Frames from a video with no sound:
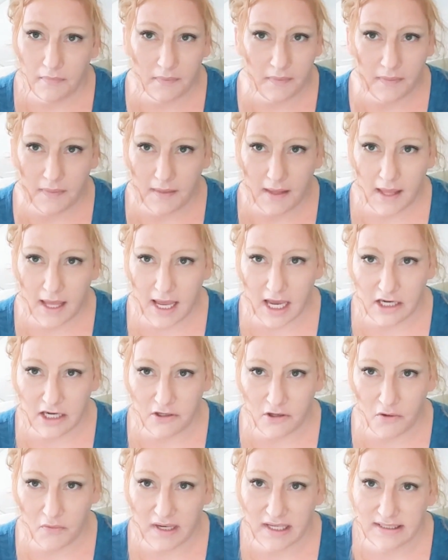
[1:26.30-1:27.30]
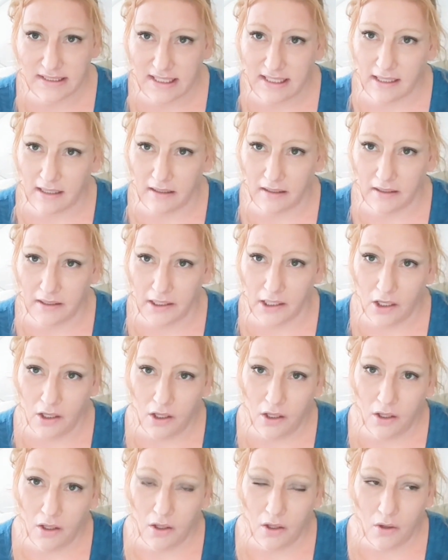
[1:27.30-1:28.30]
I had no idea
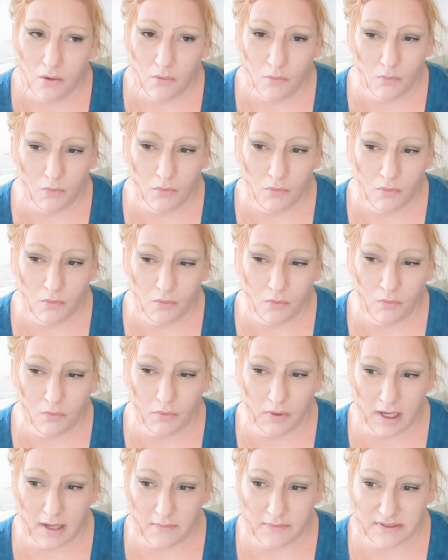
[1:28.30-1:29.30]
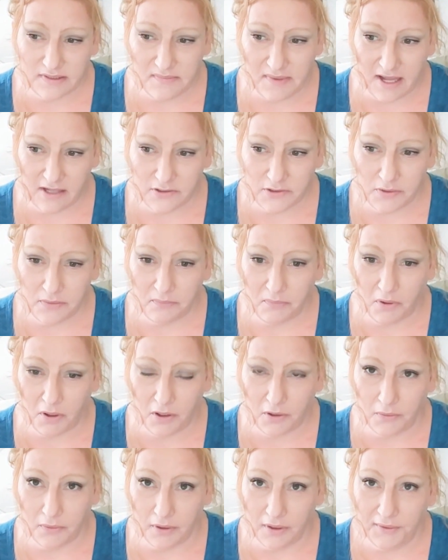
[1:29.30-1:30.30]
what I was about to
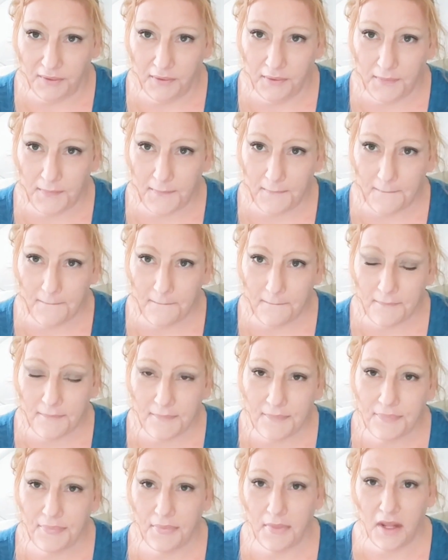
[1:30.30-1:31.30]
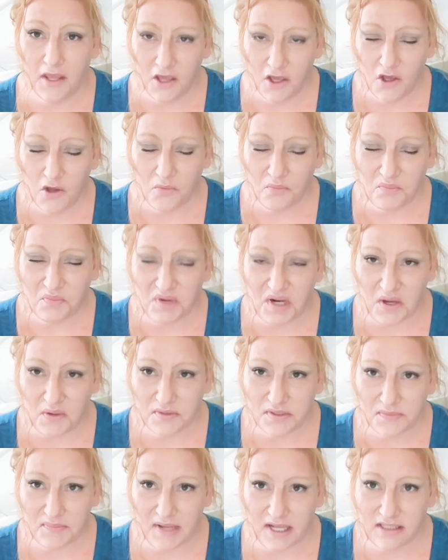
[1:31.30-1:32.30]
embark on, but I
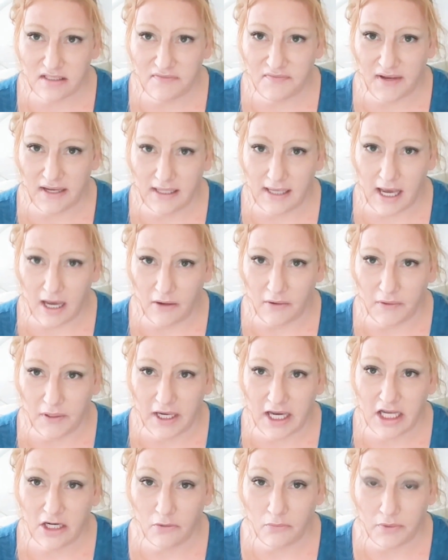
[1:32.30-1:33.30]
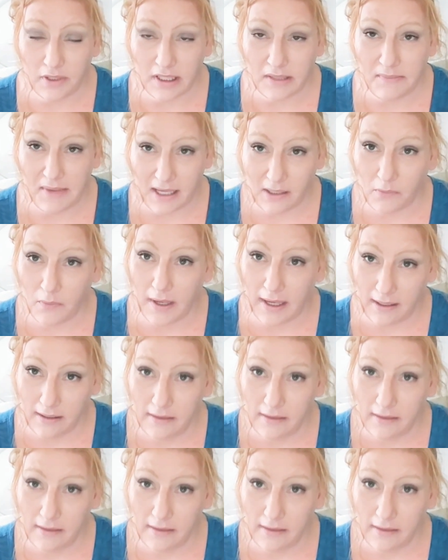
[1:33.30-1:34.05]
was about to find out in a really bad way.